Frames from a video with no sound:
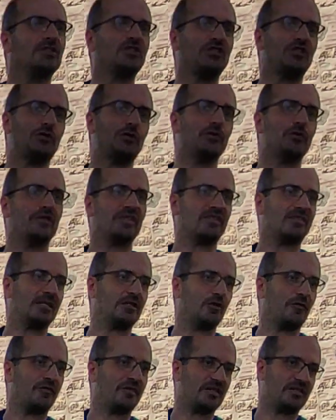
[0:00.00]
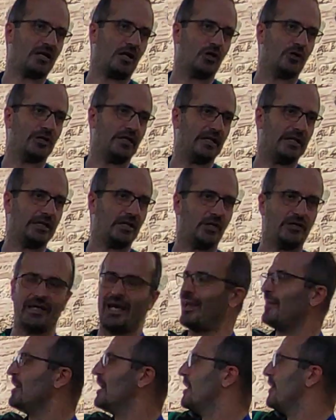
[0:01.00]
to the city of Thessaloniki,
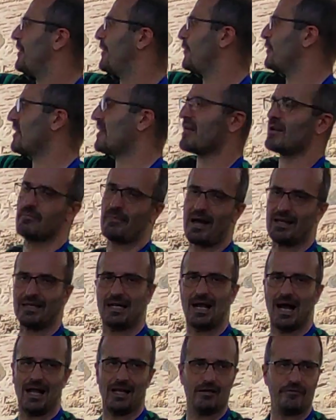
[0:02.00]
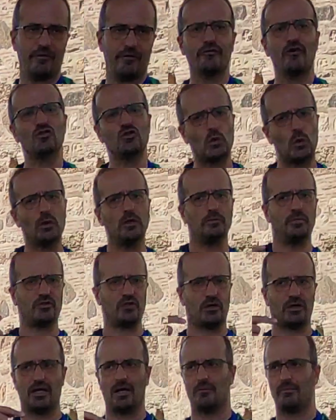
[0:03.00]
okay, through the Thermaic Gulf. Of course, we will be
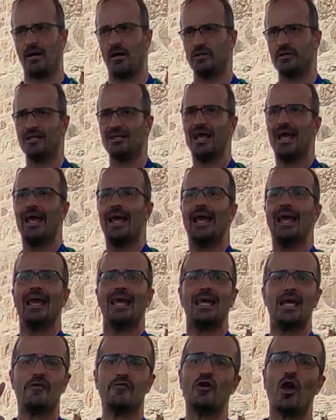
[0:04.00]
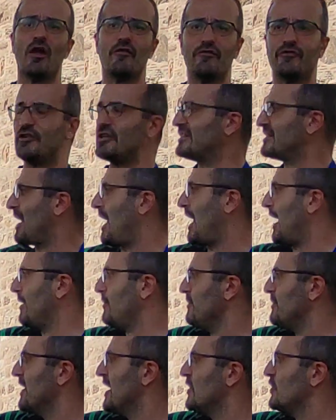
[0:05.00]
talking about it. If you have free
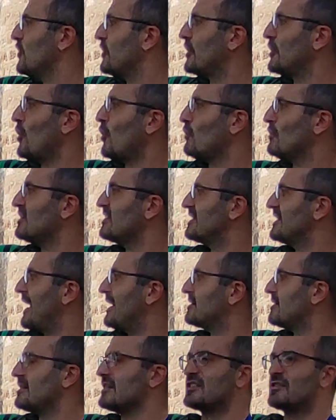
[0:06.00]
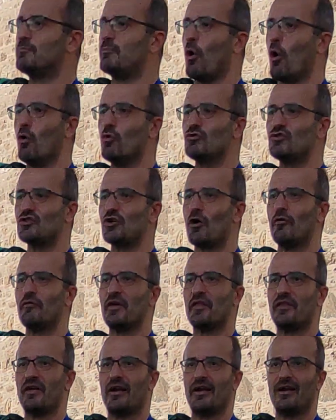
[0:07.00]
time, you can always get these boats
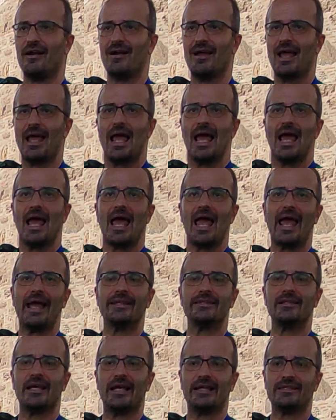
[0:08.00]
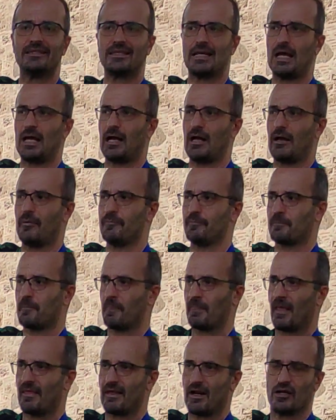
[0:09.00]
over there, and it's
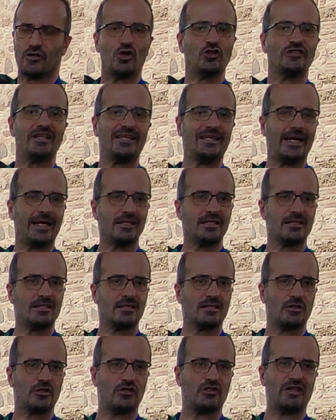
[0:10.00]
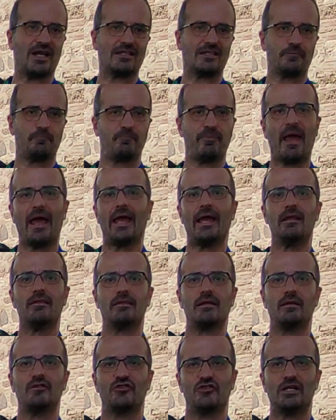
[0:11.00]
there are no tickets. You just pay
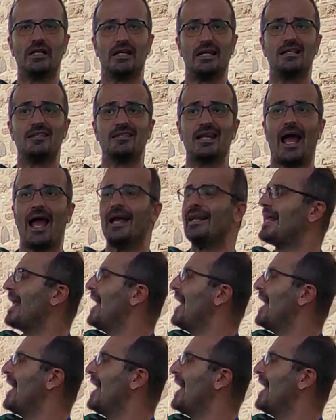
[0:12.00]
the drink inside,